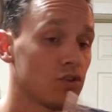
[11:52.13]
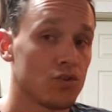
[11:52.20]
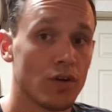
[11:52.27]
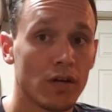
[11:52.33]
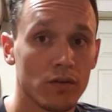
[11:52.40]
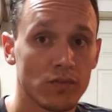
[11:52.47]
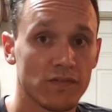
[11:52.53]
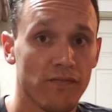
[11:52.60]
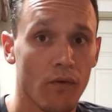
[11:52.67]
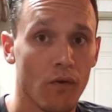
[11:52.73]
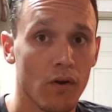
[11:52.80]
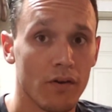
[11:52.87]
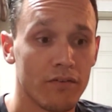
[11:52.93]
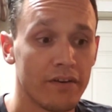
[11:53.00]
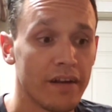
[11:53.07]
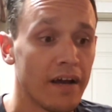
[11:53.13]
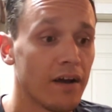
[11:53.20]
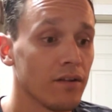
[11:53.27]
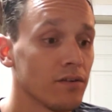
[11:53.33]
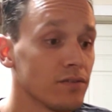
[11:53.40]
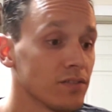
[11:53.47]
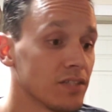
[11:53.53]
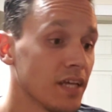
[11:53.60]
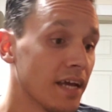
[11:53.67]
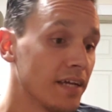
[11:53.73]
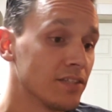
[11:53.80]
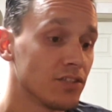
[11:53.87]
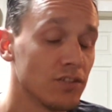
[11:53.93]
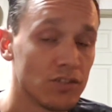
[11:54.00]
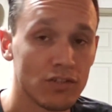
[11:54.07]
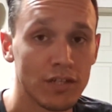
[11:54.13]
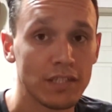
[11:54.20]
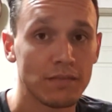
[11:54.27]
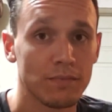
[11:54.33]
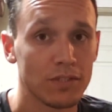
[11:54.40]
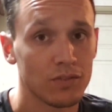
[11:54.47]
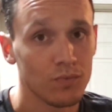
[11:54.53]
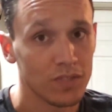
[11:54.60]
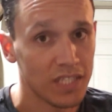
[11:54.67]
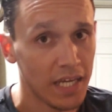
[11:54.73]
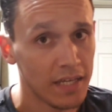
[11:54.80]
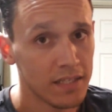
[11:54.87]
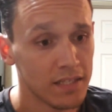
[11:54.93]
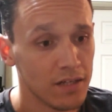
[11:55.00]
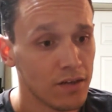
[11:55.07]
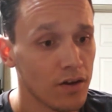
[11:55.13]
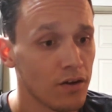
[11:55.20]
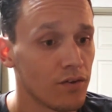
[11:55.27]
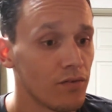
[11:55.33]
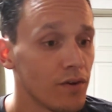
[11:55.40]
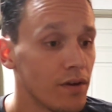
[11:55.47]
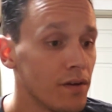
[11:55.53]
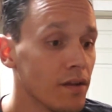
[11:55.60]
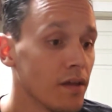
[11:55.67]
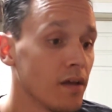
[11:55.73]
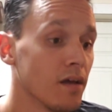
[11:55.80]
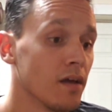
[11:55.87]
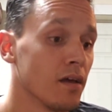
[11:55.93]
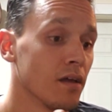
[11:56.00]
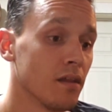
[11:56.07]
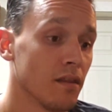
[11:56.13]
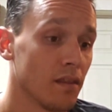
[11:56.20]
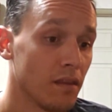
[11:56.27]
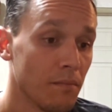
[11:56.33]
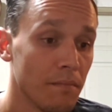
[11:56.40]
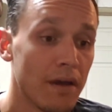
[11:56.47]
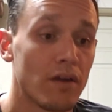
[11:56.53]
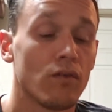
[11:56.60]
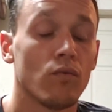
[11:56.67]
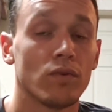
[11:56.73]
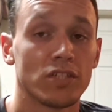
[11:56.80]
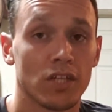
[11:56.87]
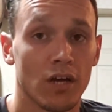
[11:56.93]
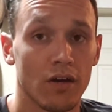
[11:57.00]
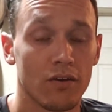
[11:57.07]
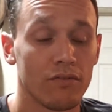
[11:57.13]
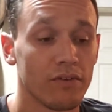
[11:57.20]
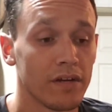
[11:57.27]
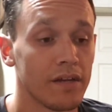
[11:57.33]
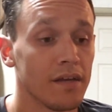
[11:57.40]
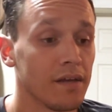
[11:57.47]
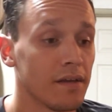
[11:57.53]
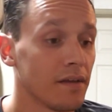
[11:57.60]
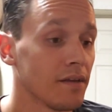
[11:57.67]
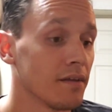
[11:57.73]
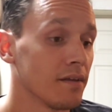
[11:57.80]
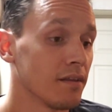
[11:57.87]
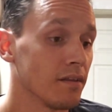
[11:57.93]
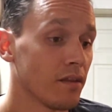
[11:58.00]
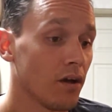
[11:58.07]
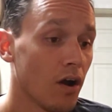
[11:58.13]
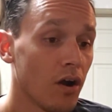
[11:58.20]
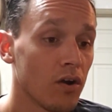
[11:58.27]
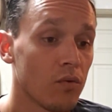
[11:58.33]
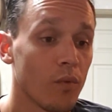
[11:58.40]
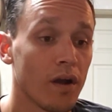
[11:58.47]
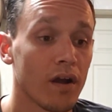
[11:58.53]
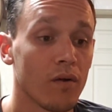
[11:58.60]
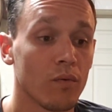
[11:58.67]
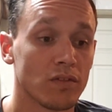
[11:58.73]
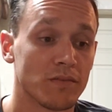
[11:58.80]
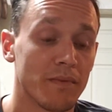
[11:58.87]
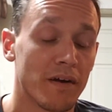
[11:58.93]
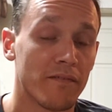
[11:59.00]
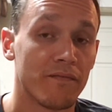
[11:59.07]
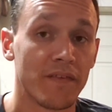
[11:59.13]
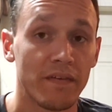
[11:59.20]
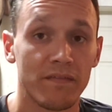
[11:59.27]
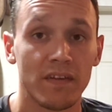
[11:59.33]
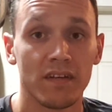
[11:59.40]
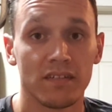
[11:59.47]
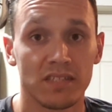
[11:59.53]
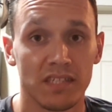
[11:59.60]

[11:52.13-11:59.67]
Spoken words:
truck's $400, engine and transmission was $1,800, the metal was $100, the hardware was about $50 to